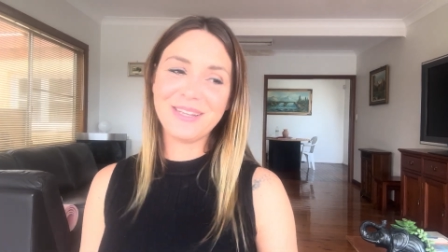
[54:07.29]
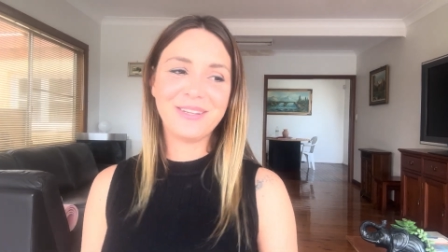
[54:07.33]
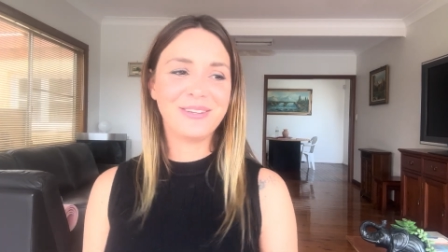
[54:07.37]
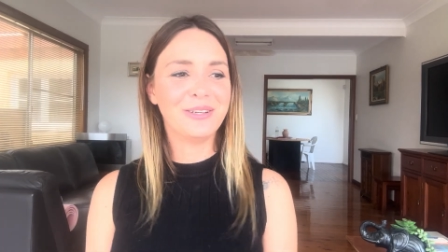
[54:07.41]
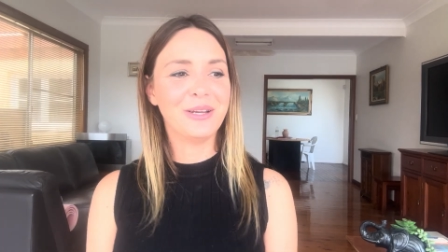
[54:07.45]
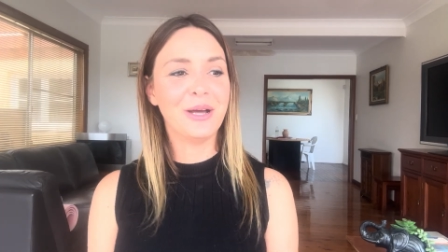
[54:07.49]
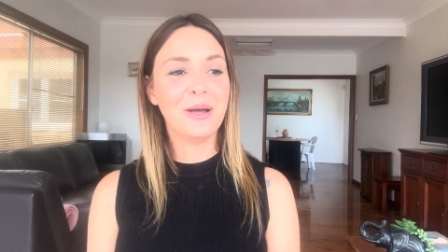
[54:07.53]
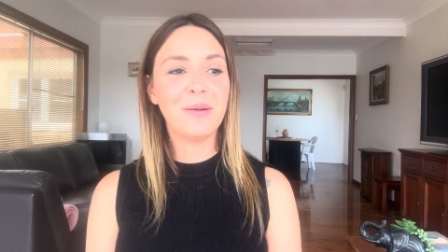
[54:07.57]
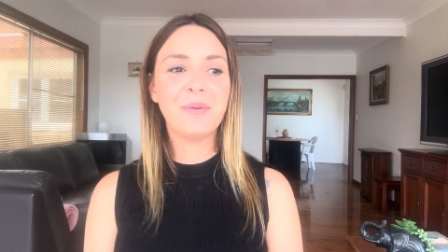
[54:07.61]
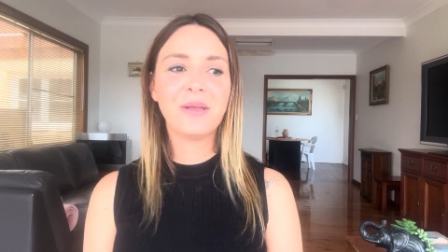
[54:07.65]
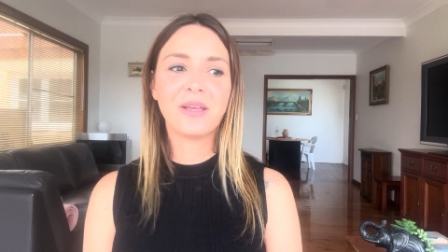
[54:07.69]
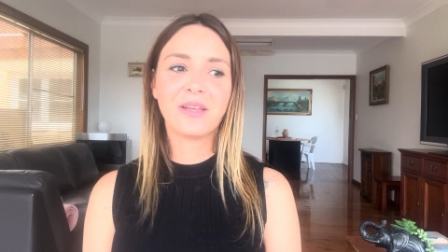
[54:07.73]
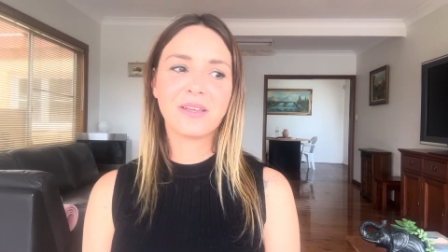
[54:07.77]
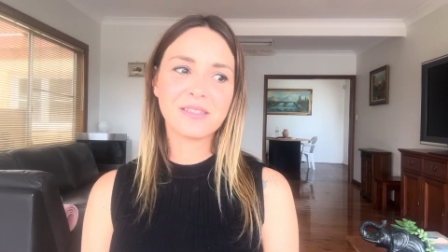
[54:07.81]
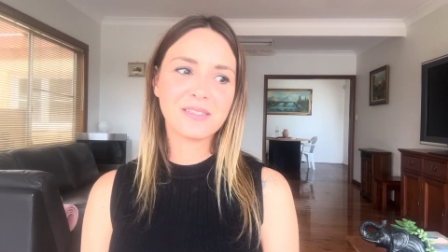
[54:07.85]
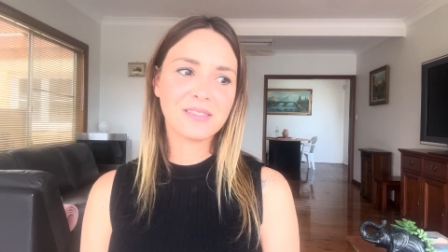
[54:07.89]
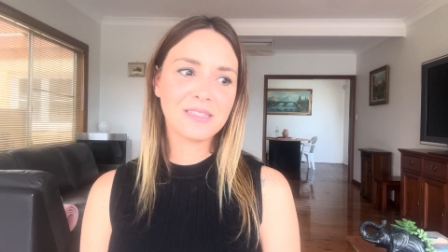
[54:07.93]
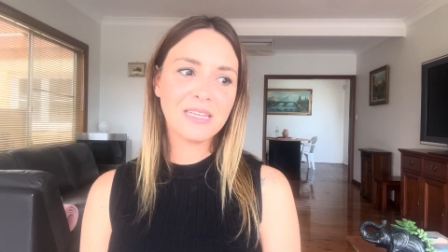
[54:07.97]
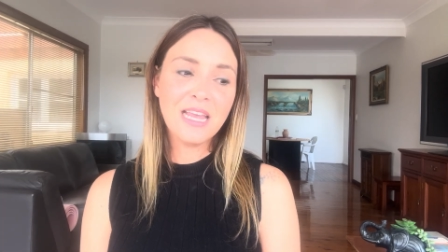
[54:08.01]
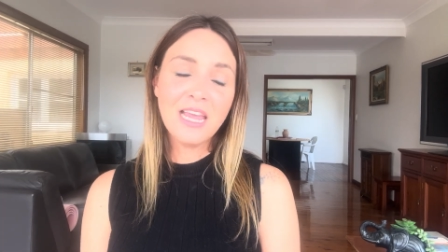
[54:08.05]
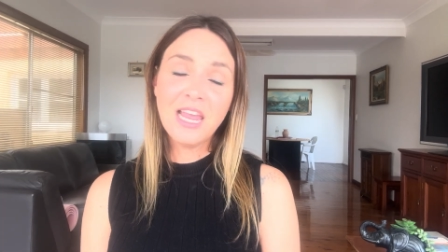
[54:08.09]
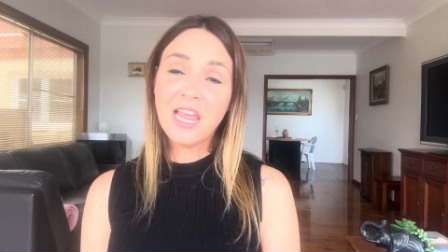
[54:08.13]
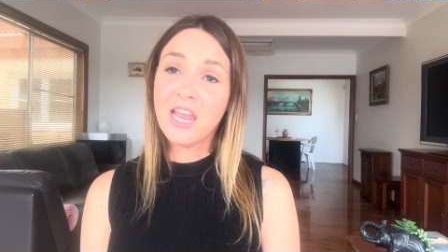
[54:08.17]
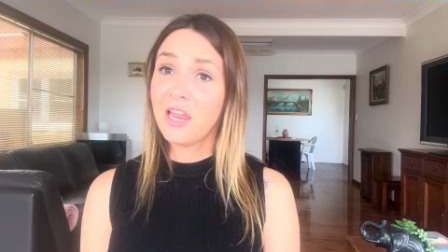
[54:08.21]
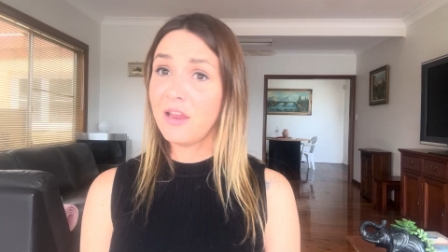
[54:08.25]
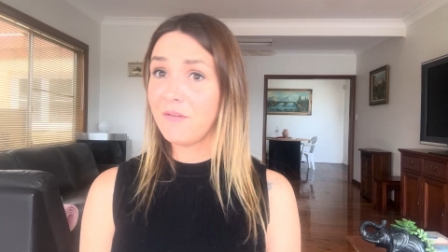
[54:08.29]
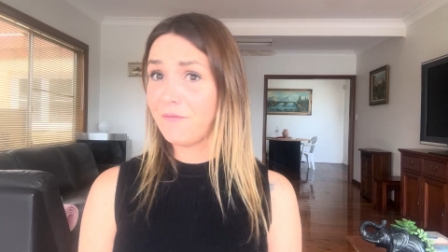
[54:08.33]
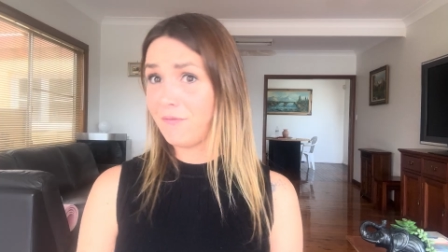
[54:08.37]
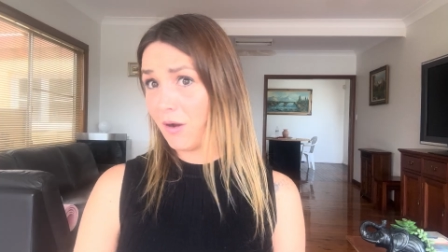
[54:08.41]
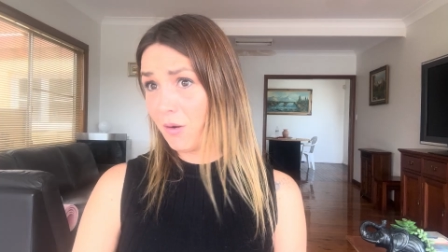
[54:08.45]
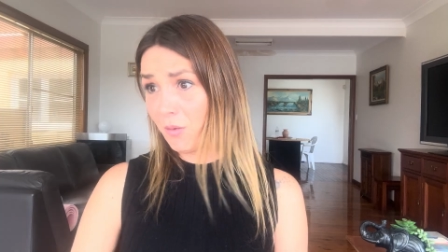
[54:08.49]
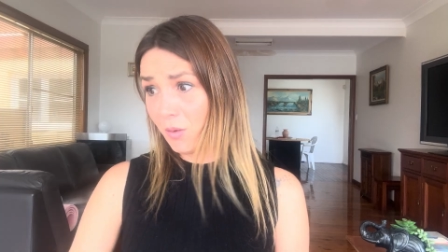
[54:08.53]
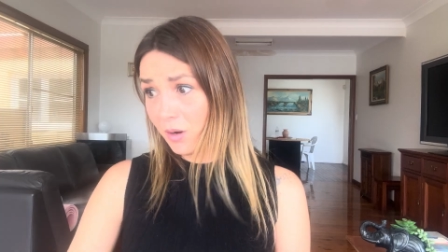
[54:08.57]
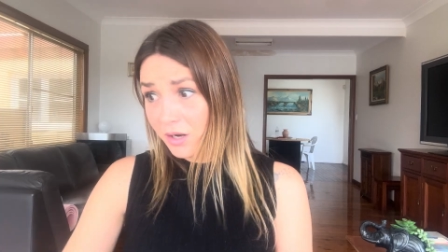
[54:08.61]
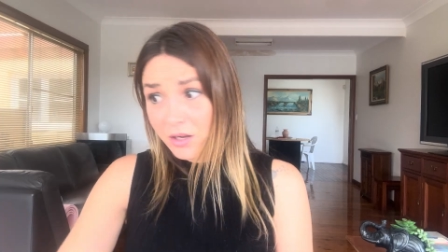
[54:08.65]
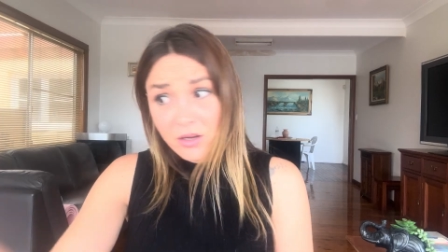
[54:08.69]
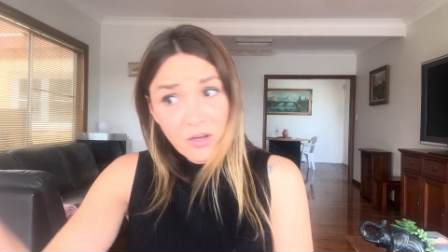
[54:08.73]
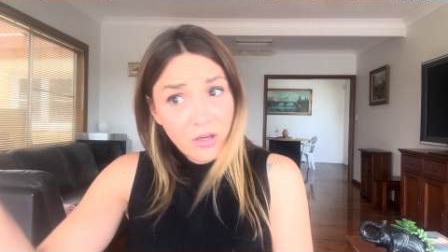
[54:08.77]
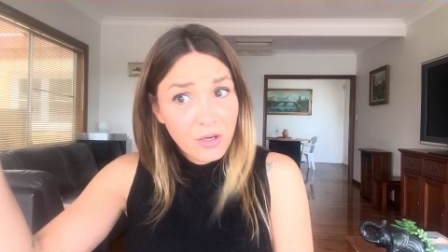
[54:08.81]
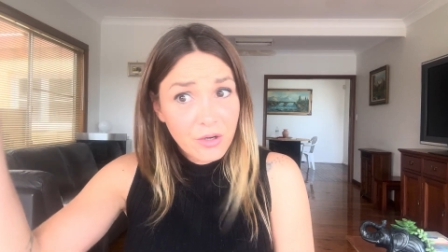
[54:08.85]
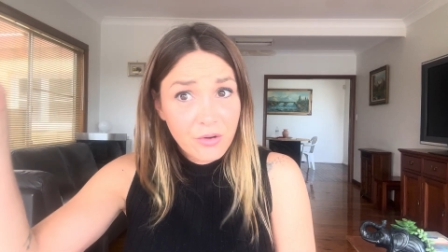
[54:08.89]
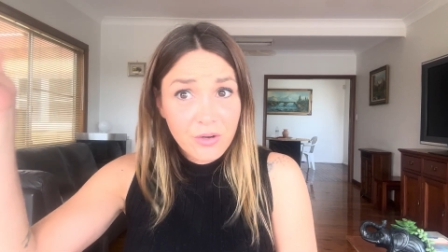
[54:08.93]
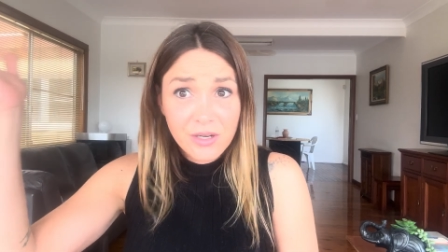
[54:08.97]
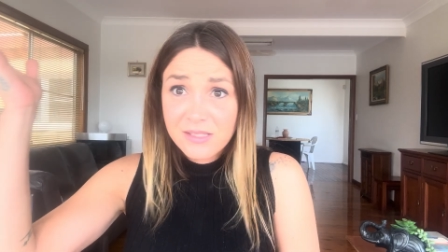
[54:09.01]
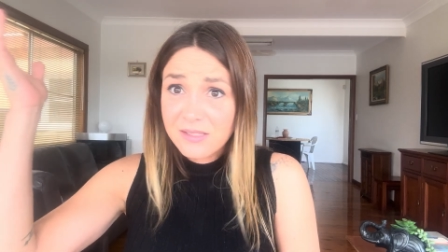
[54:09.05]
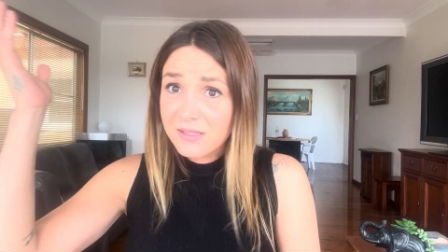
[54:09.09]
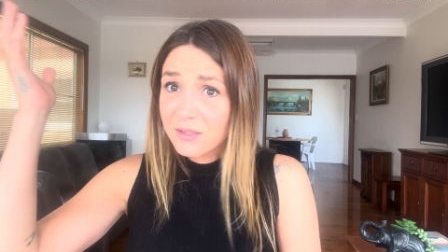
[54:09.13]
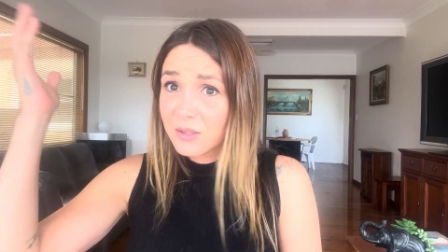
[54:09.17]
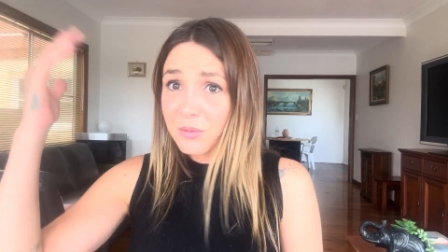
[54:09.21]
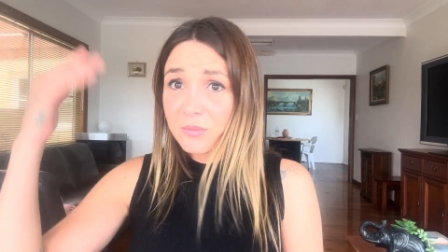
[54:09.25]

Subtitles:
you know, because if I want to go crazy